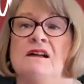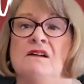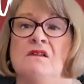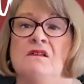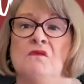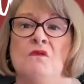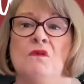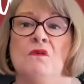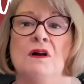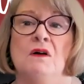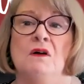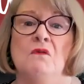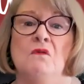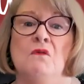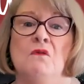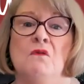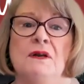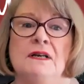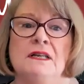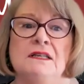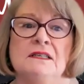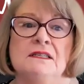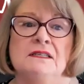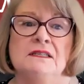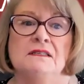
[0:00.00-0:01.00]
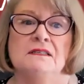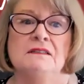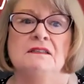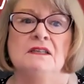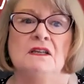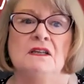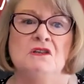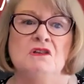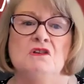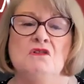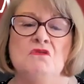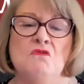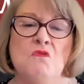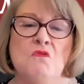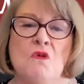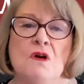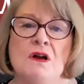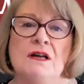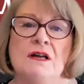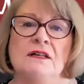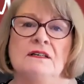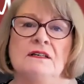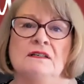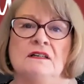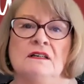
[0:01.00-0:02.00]
What is it that you
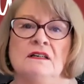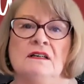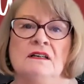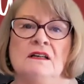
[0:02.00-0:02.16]
want?